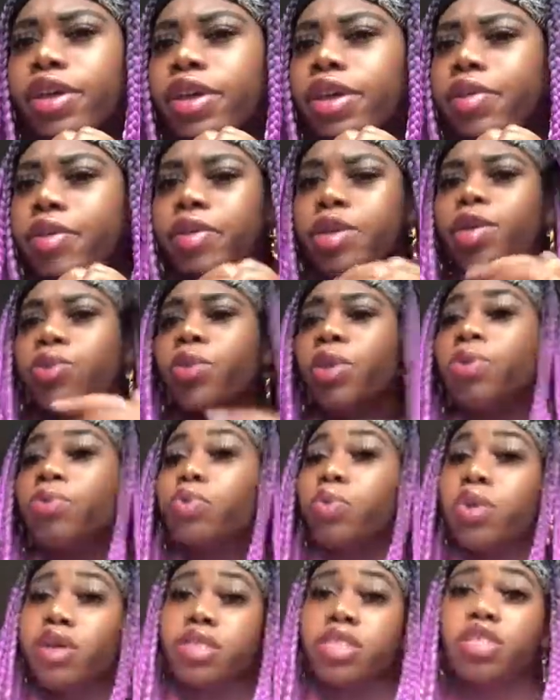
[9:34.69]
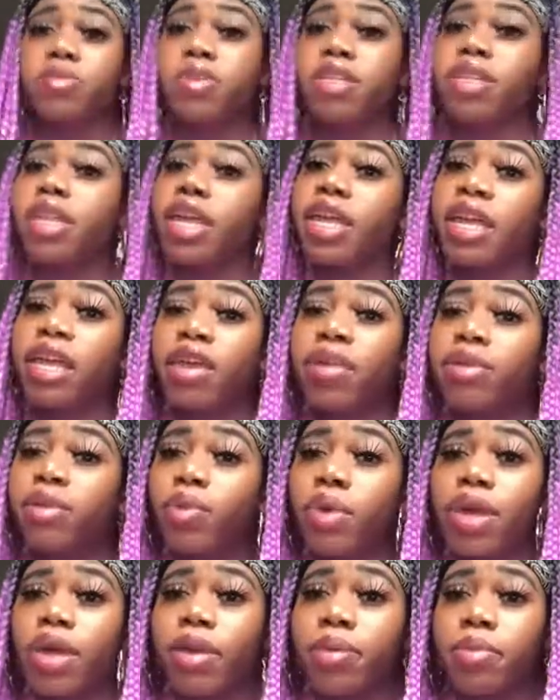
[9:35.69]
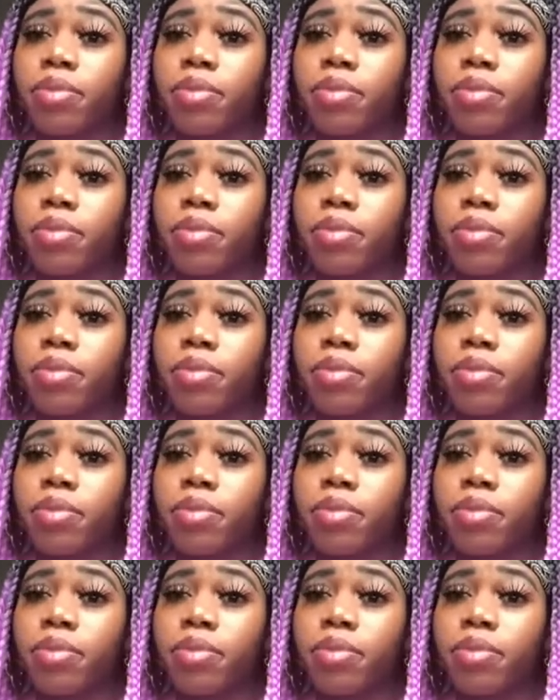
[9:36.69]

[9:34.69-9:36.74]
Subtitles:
You wouldn't want to be late anyway